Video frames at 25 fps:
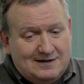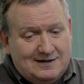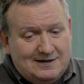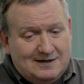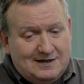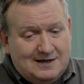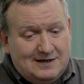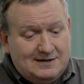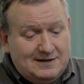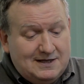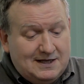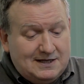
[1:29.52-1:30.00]

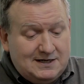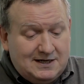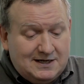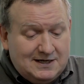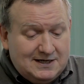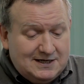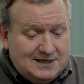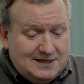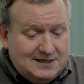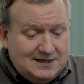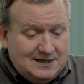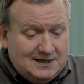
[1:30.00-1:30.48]
And then
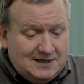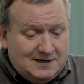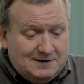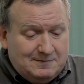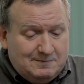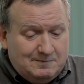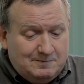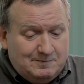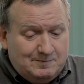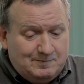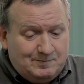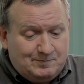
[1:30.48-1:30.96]

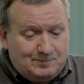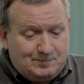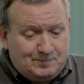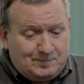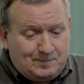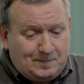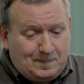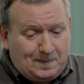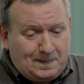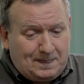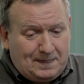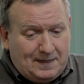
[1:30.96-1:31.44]
I
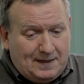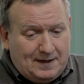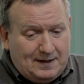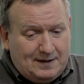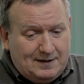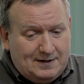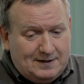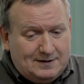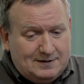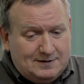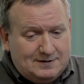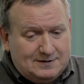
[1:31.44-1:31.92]

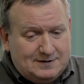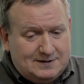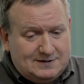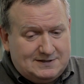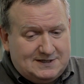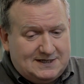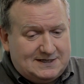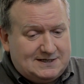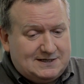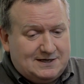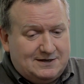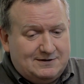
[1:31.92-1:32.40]

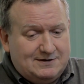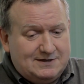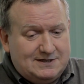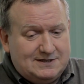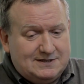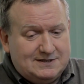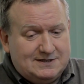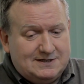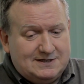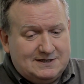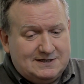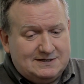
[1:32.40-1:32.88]
did go
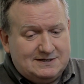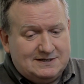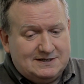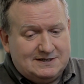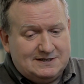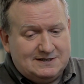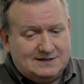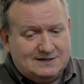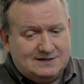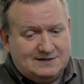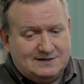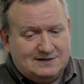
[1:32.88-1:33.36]

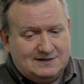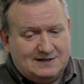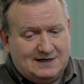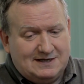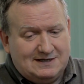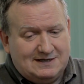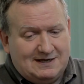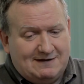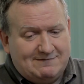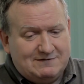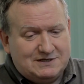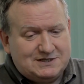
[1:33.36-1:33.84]
and
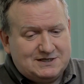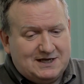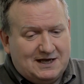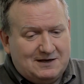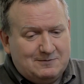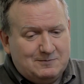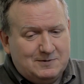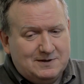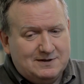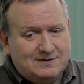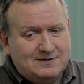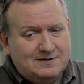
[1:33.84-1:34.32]
have a
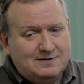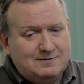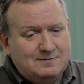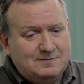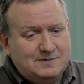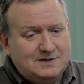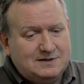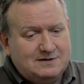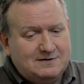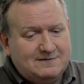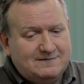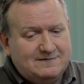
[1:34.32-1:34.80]
chat with them,
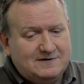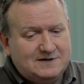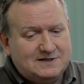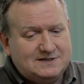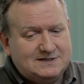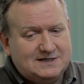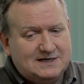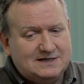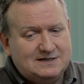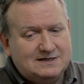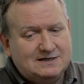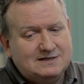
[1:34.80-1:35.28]
and the
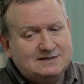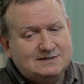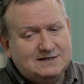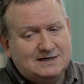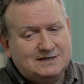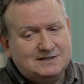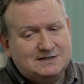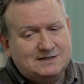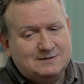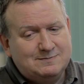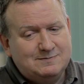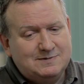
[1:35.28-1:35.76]
first thing they
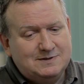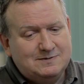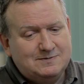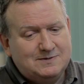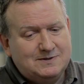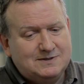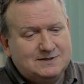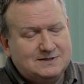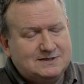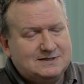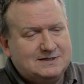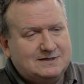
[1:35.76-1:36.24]
said to me
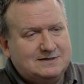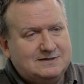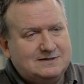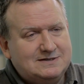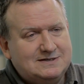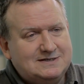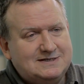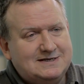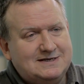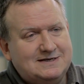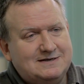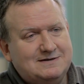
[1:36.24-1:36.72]
was
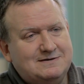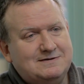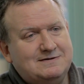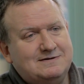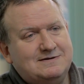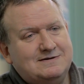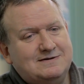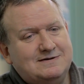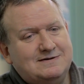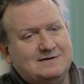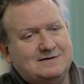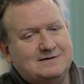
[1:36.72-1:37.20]
that
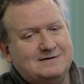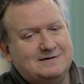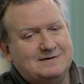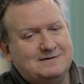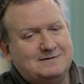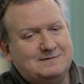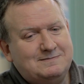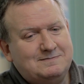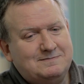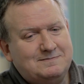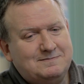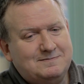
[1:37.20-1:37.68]

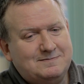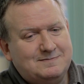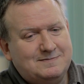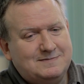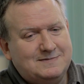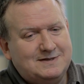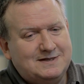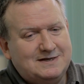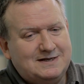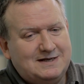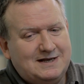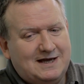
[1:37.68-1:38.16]

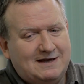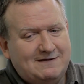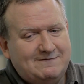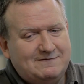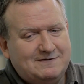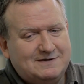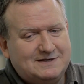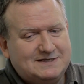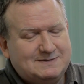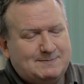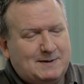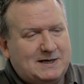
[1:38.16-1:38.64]
the life
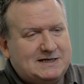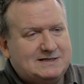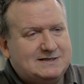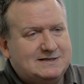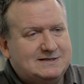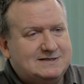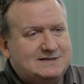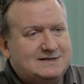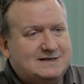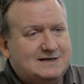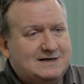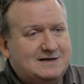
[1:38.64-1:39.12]

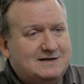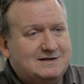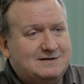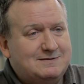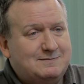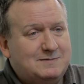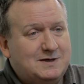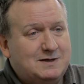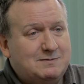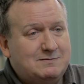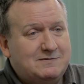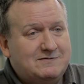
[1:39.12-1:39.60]
expectancy at the
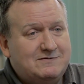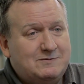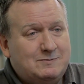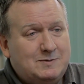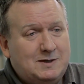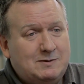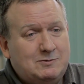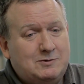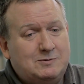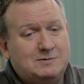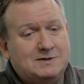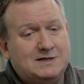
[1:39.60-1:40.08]
moment for
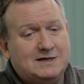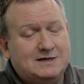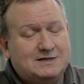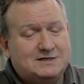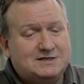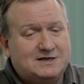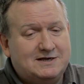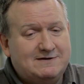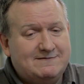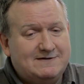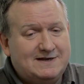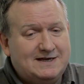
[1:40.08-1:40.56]
people with
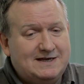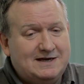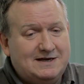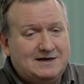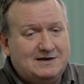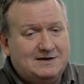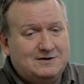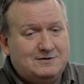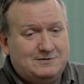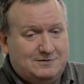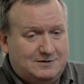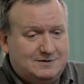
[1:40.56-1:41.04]
HIV,
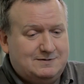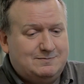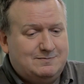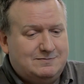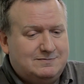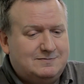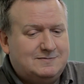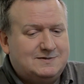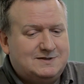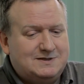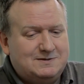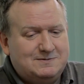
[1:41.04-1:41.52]
or
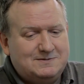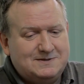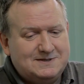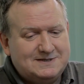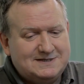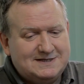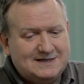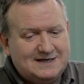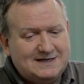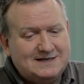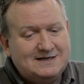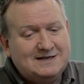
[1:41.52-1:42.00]
what it was
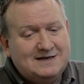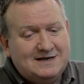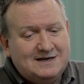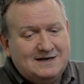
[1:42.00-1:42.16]
then,